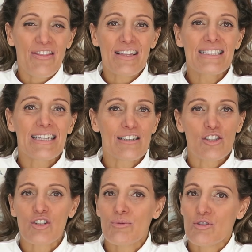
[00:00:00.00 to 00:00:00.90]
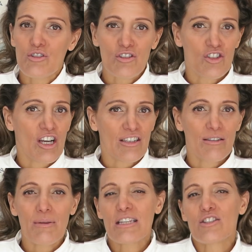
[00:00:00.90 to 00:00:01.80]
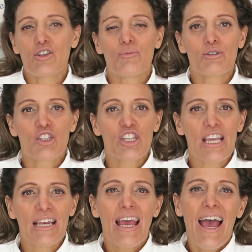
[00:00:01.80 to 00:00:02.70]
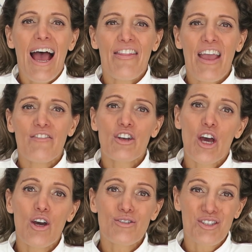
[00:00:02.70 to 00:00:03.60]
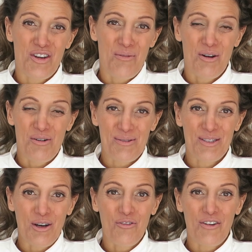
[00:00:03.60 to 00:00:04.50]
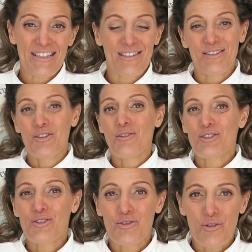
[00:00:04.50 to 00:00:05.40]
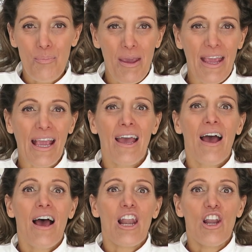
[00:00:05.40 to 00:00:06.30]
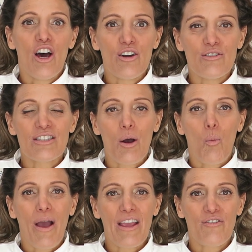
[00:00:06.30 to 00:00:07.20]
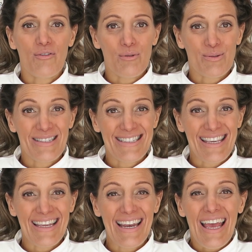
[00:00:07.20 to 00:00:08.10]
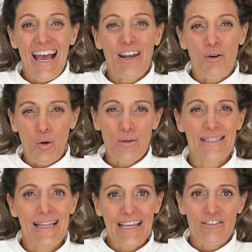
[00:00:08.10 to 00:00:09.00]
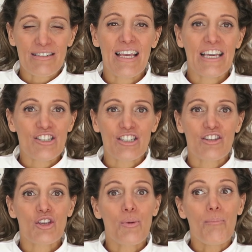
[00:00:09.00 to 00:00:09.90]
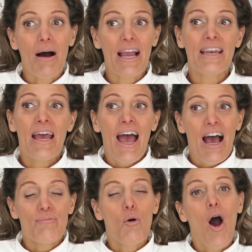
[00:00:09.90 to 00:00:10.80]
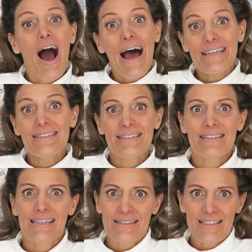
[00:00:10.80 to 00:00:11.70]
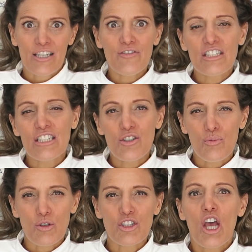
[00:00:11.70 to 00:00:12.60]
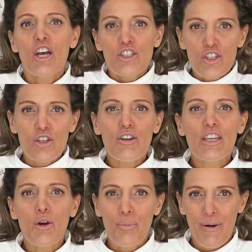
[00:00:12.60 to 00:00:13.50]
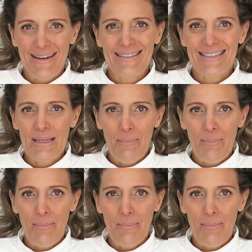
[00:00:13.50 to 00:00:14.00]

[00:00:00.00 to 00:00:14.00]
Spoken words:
and these little strips, you just chuck them into your machine and they have no sodium lauryl sulfate, so it's not stripping loads away from your skin and not causing that irritation that you might have more heightened sensitivity towards during your pregnancy